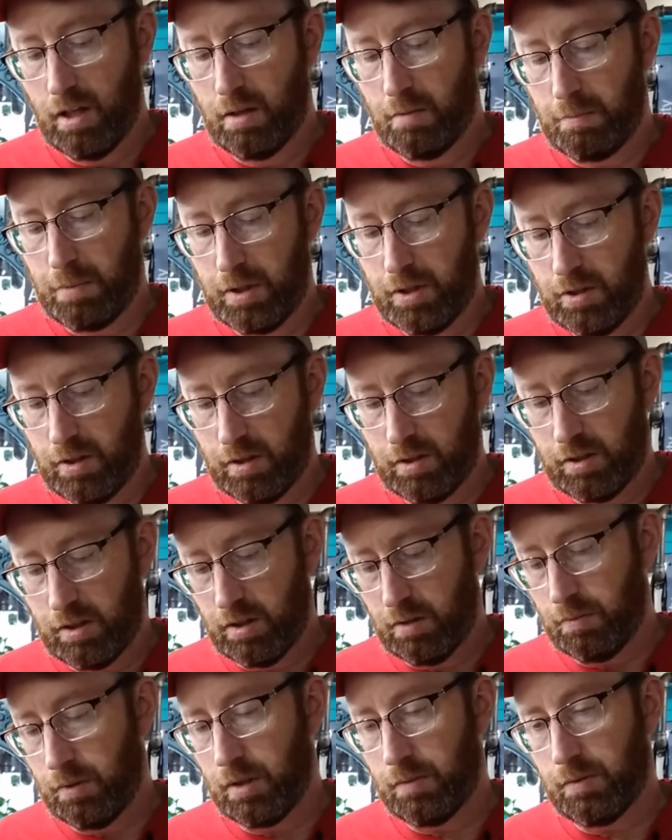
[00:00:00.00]
but you can see
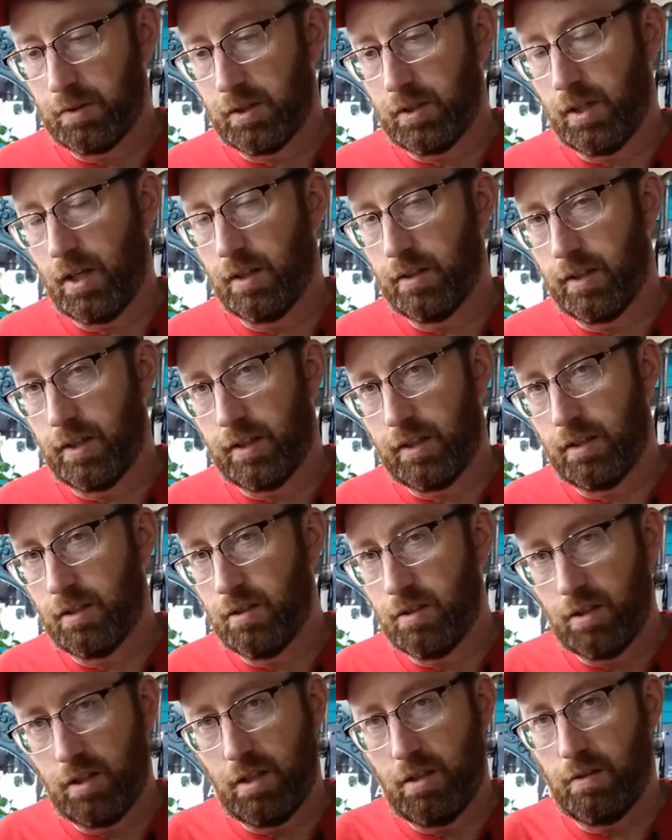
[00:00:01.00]
what it would sound like, and you
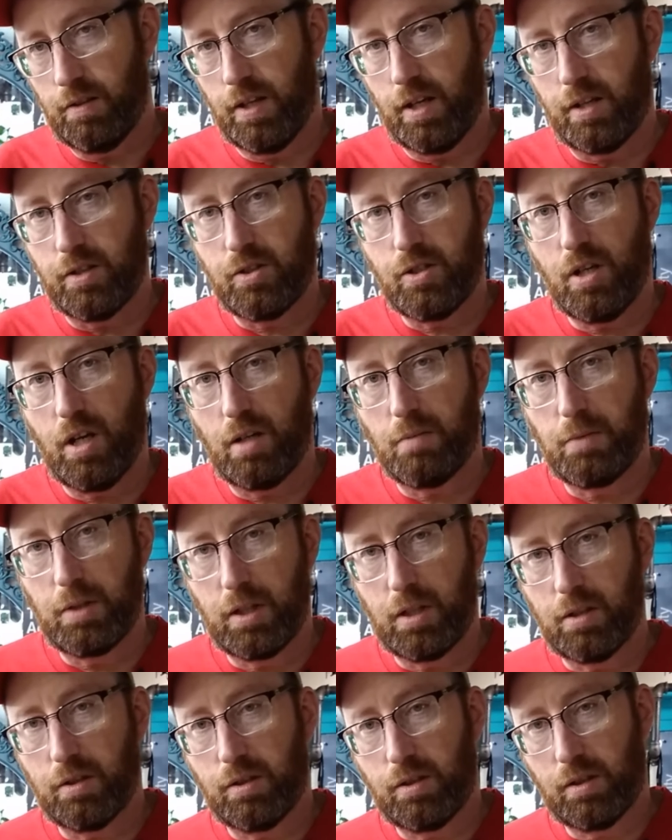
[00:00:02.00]
can hear that
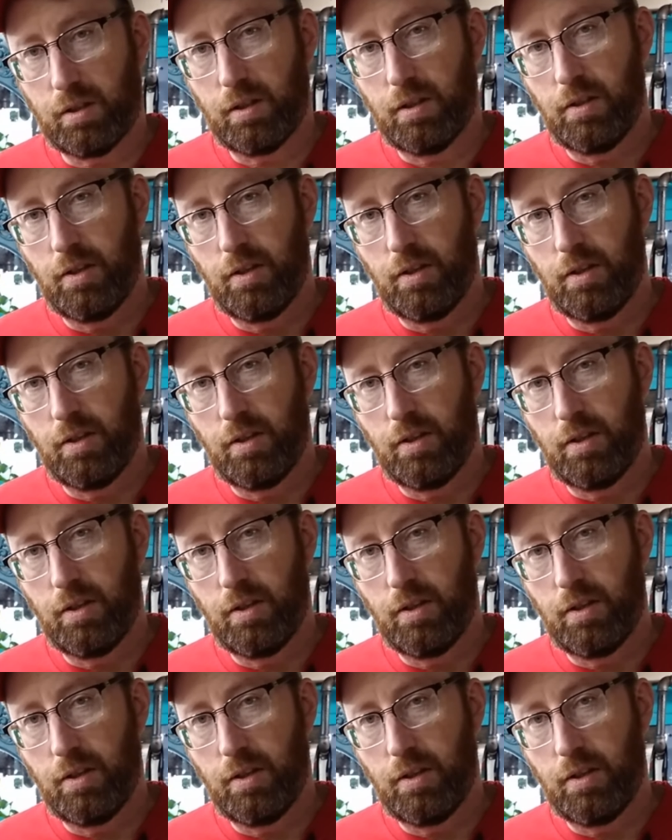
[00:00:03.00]
chiminess.